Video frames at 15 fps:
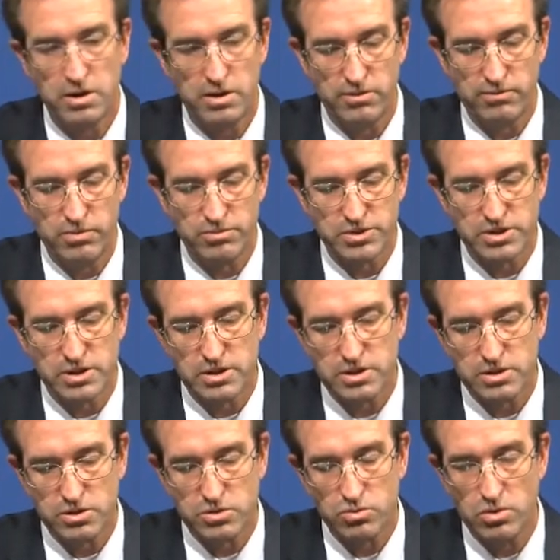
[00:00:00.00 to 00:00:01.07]
and from 6
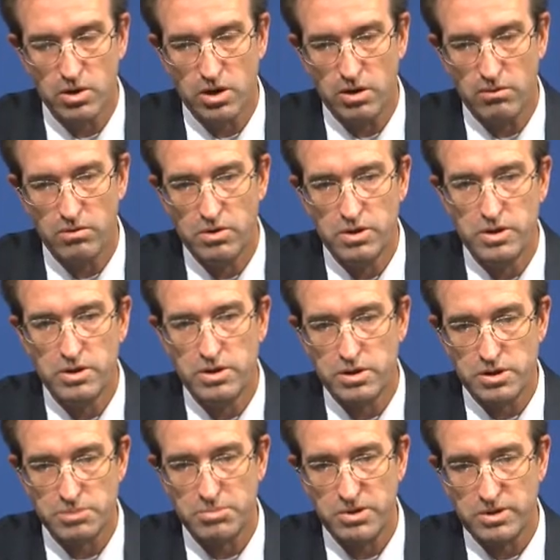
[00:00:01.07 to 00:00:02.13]
to 12
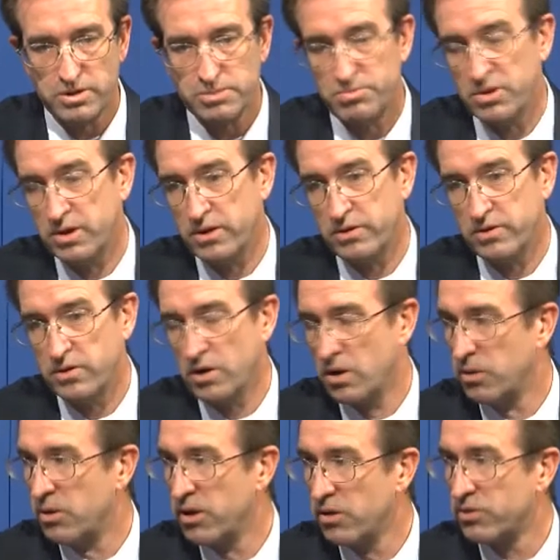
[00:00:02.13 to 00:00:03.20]
is being spent
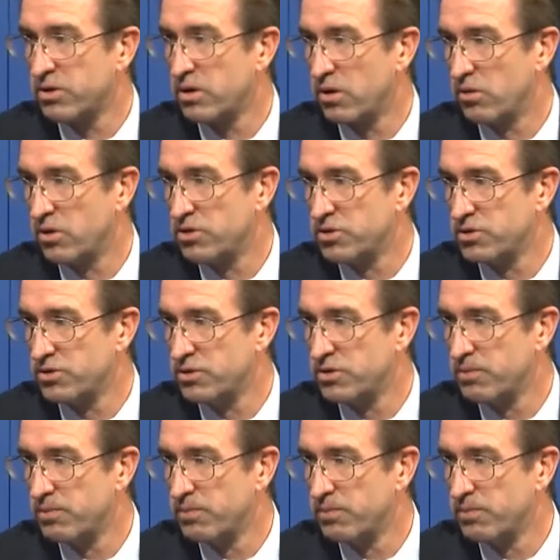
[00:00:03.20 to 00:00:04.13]
on healthcare issues.